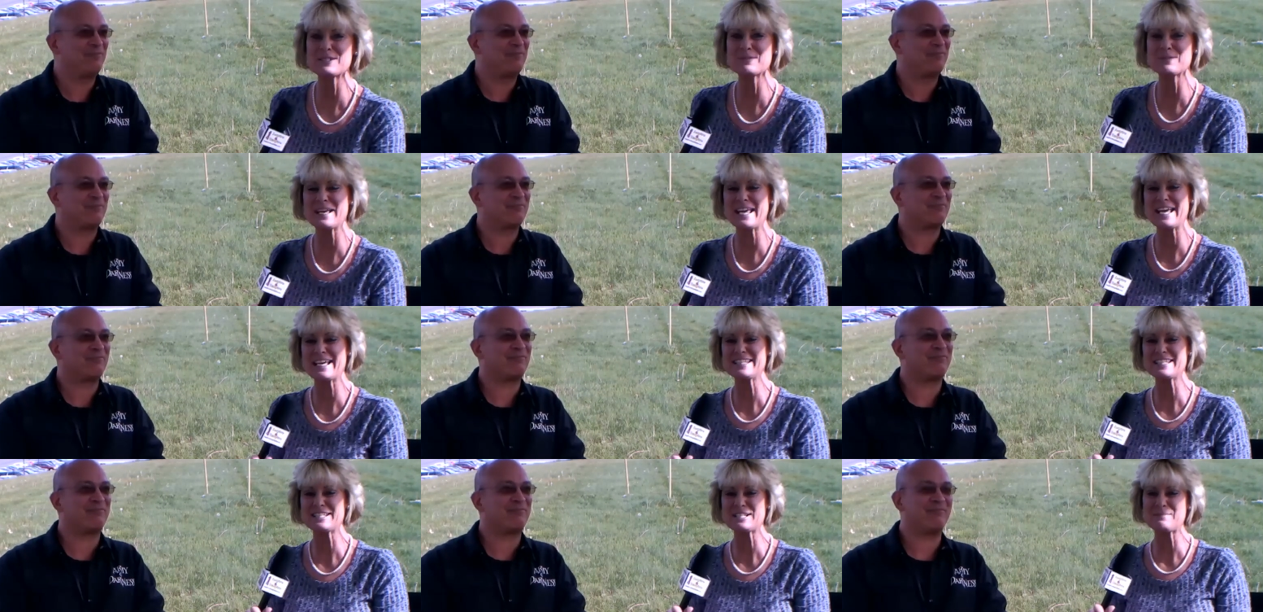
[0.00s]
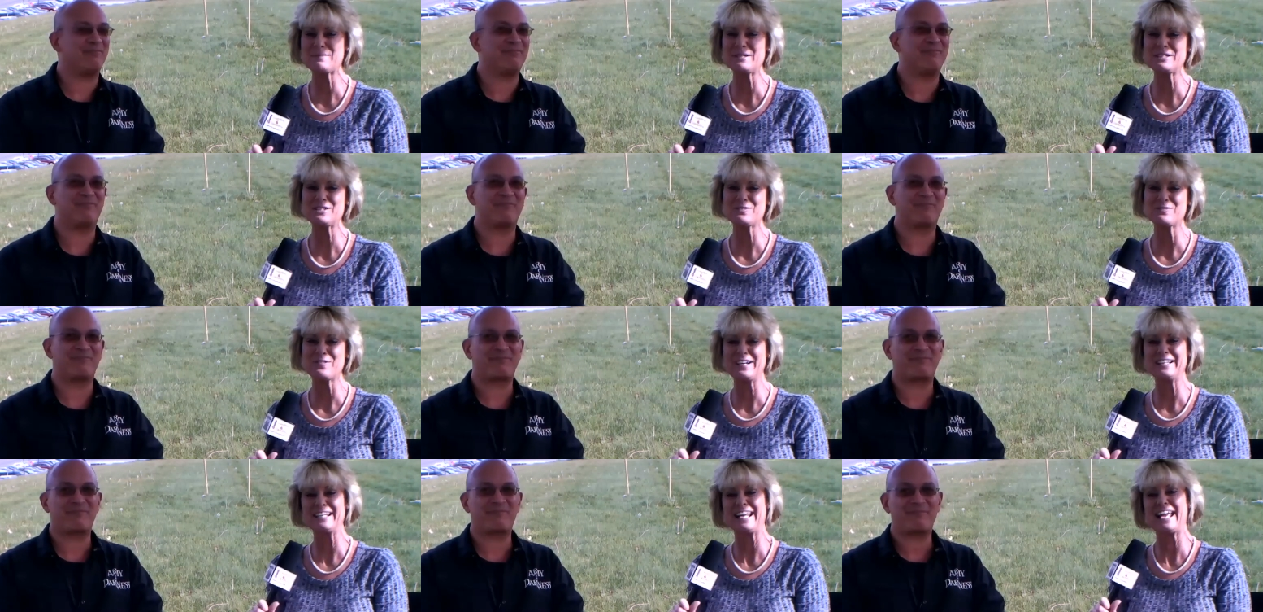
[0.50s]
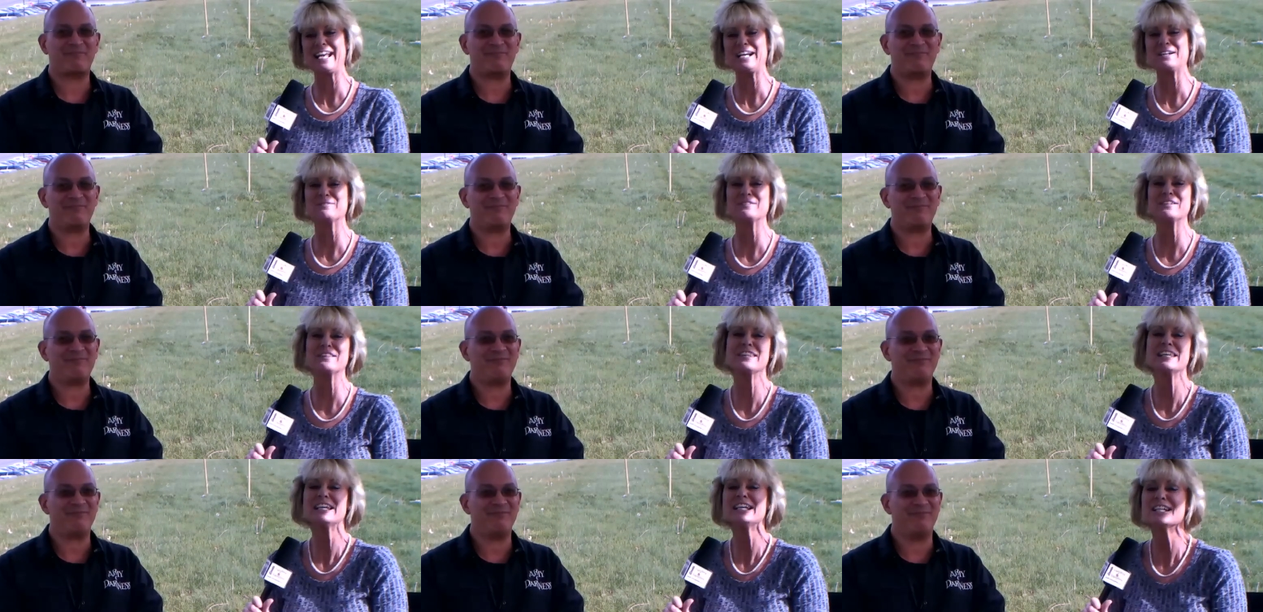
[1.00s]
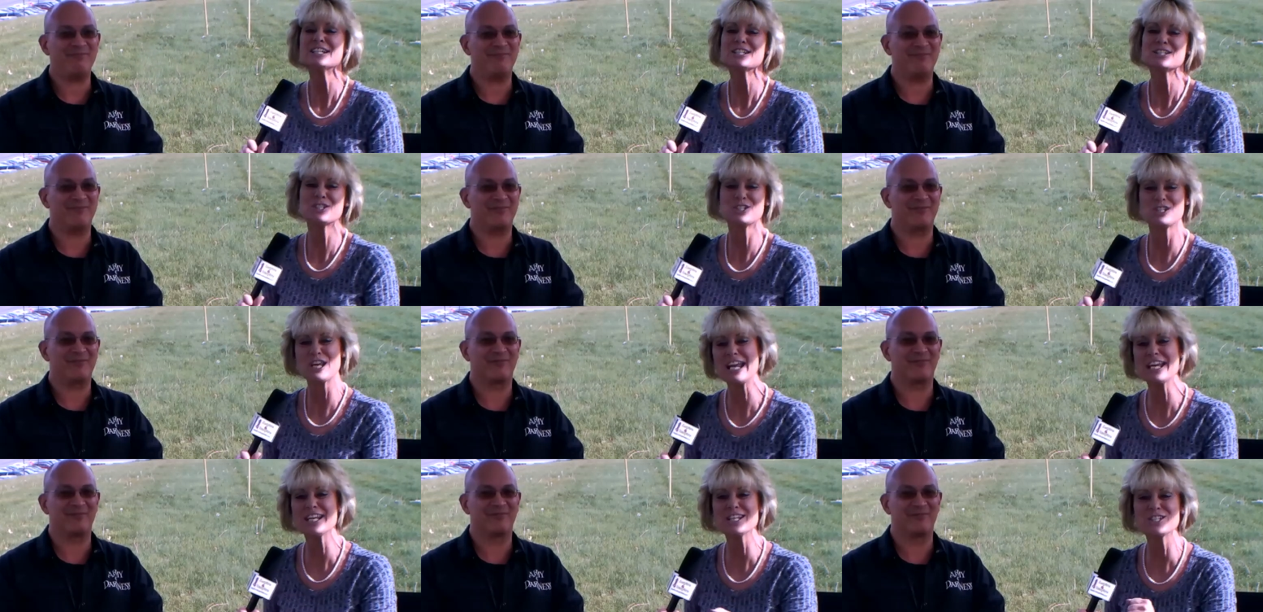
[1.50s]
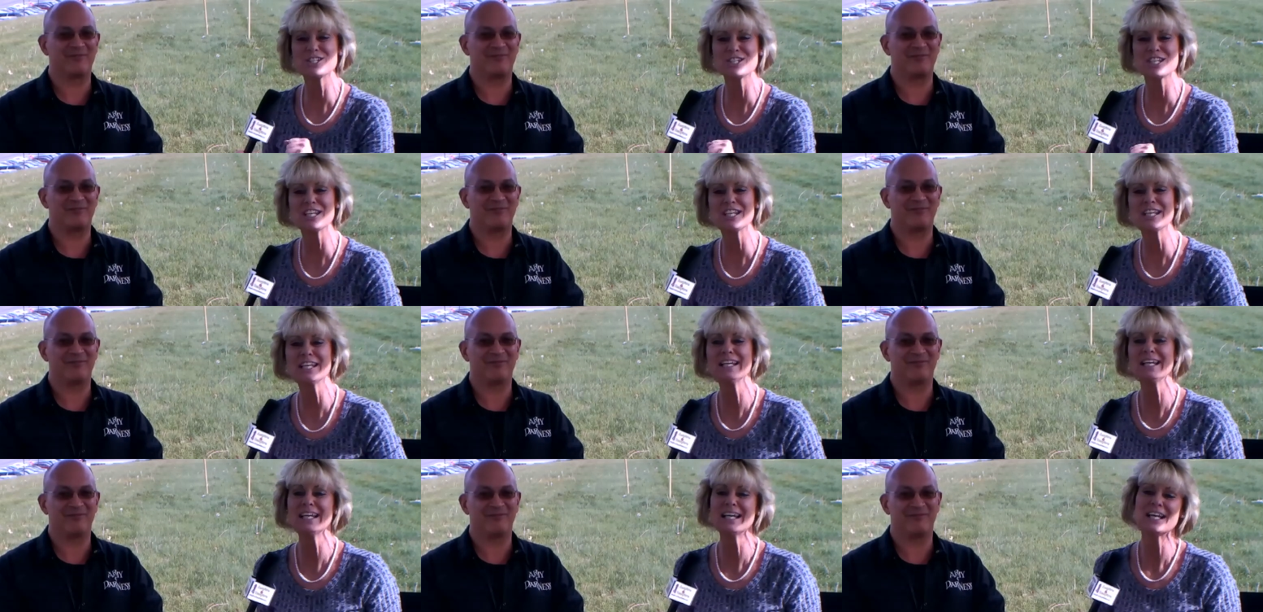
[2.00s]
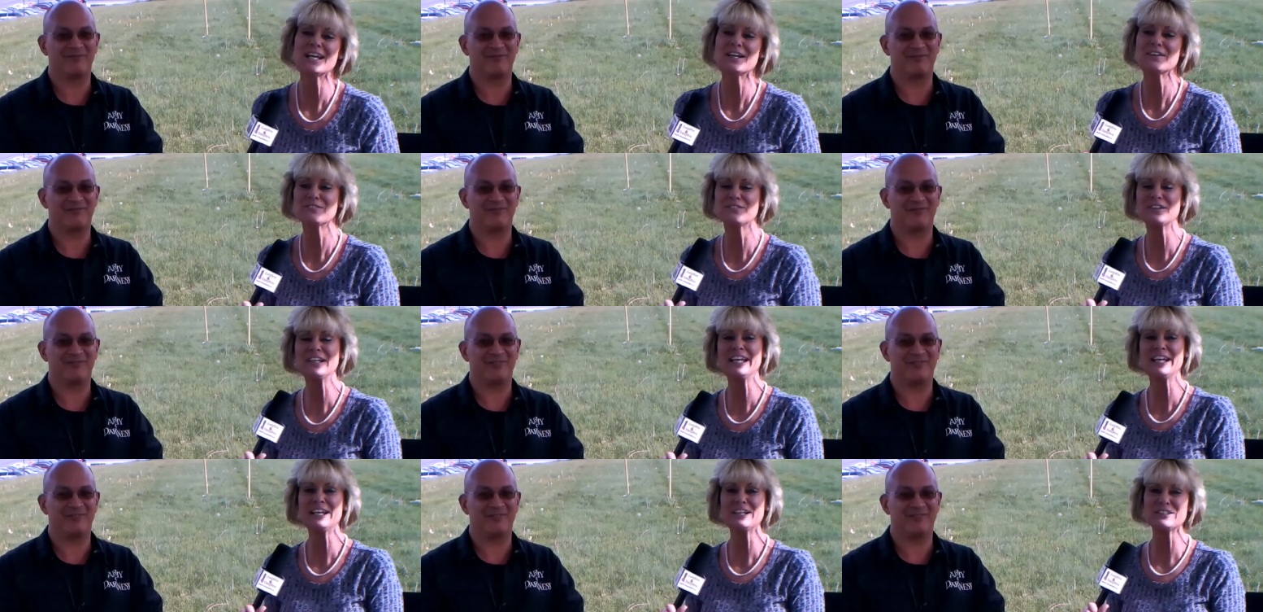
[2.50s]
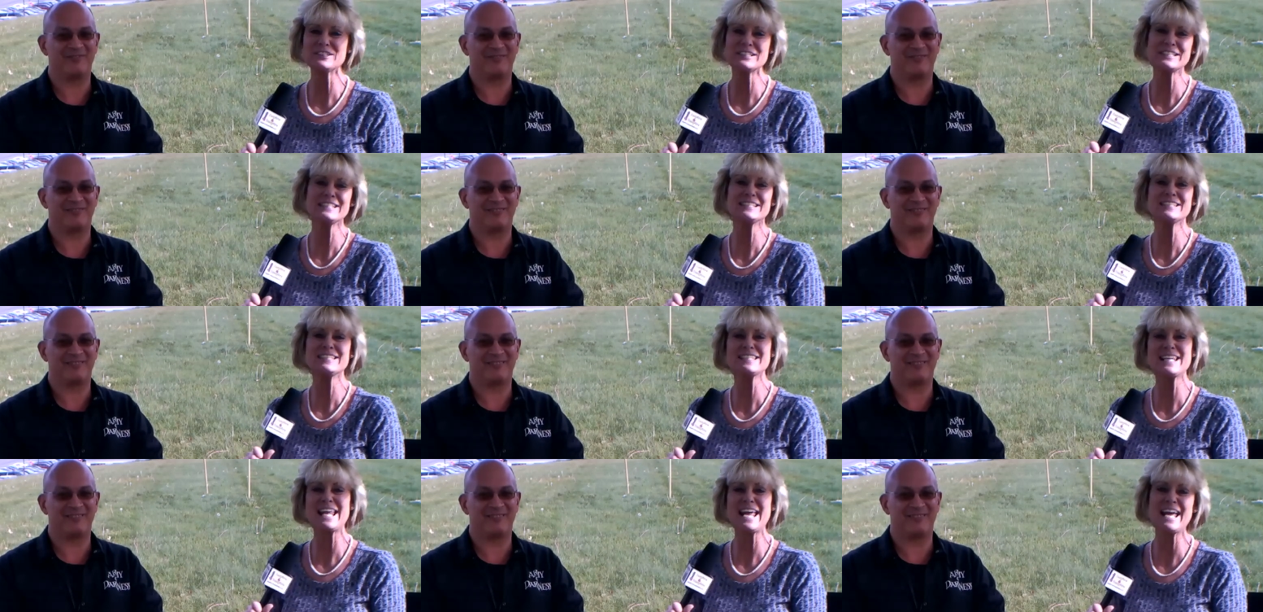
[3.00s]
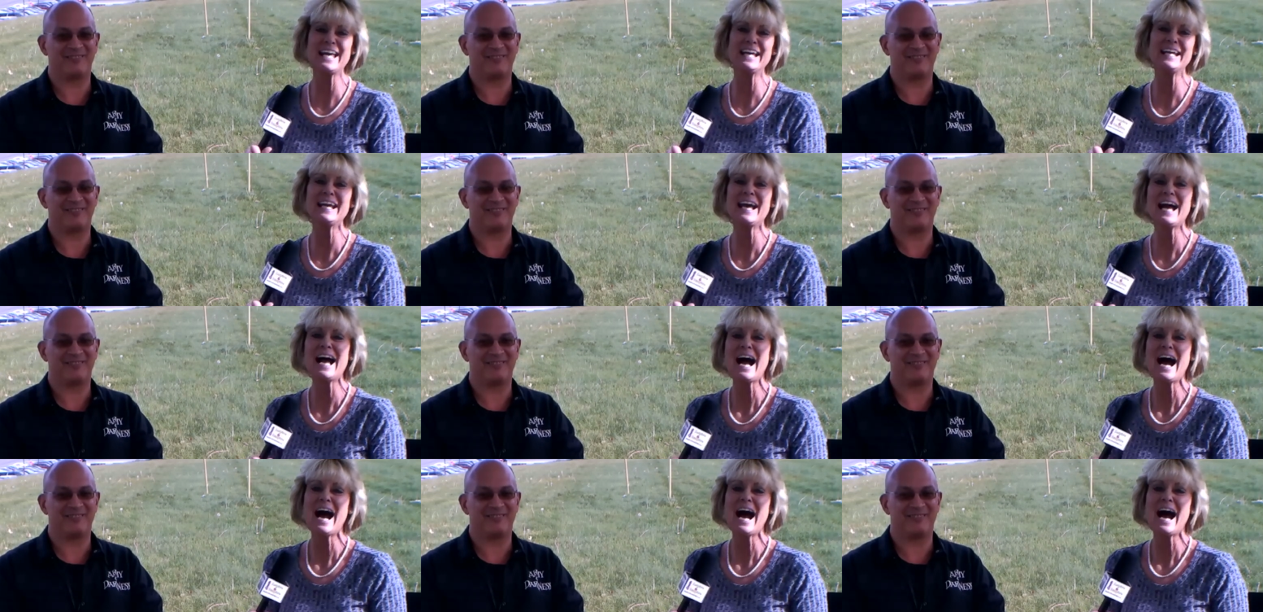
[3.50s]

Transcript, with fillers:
Speaker 1: We had so much fun hanging with J G Faherty today.